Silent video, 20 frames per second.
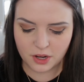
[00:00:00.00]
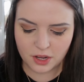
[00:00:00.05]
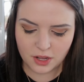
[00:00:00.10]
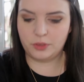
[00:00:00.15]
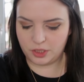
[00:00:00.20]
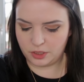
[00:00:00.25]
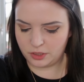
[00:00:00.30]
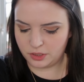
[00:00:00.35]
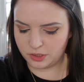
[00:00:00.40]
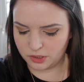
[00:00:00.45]
And
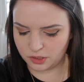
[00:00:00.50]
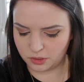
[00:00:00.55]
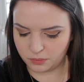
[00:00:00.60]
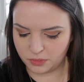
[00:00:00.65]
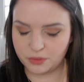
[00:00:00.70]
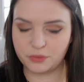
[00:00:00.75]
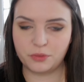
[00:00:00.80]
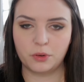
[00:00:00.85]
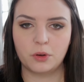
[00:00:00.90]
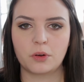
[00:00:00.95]
obviously because it's on
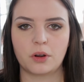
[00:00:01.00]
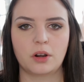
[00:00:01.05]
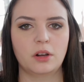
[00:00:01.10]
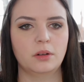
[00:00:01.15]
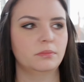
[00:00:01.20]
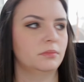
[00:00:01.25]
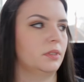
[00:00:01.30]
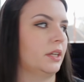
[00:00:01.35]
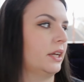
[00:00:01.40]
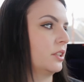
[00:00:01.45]
my
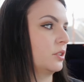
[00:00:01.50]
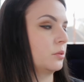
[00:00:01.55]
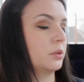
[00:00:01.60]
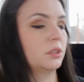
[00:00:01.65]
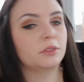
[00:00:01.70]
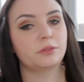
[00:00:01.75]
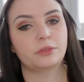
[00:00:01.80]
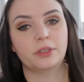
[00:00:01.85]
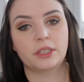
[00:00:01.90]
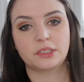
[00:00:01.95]
forearm, it's
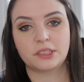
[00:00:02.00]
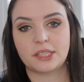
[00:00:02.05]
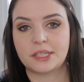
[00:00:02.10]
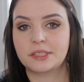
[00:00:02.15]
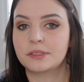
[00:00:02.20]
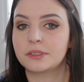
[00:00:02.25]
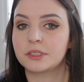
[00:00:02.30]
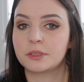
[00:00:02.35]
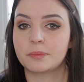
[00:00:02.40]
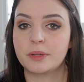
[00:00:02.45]
one of the first
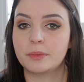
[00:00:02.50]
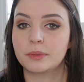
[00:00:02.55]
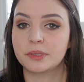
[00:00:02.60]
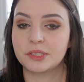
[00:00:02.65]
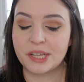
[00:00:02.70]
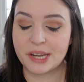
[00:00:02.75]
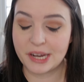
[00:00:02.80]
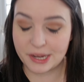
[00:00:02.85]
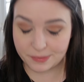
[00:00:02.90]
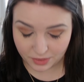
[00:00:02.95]
tattoos that people
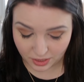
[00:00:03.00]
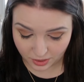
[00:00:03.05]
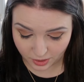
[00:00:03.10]
see.